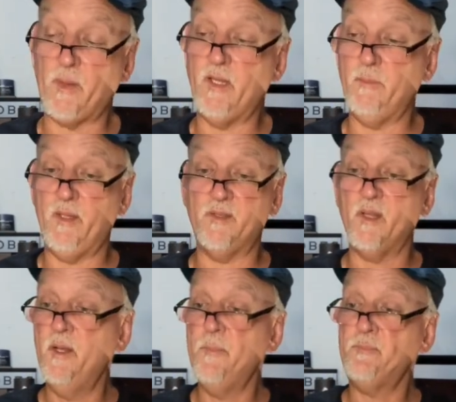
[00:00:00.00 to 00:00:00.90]
by any means.
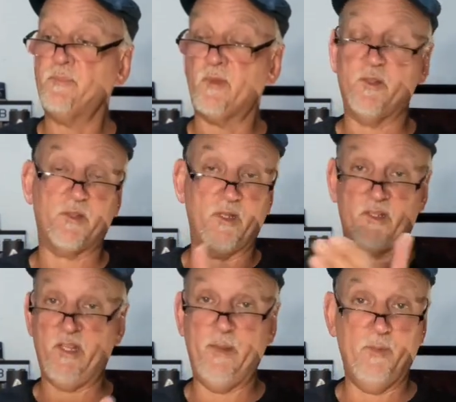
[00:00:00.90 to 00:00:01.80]
Just an
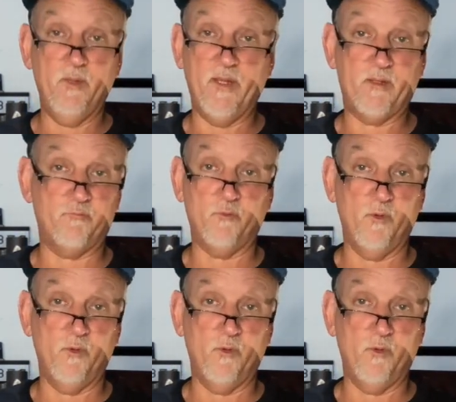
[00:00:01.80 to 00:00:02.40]
example, like uh,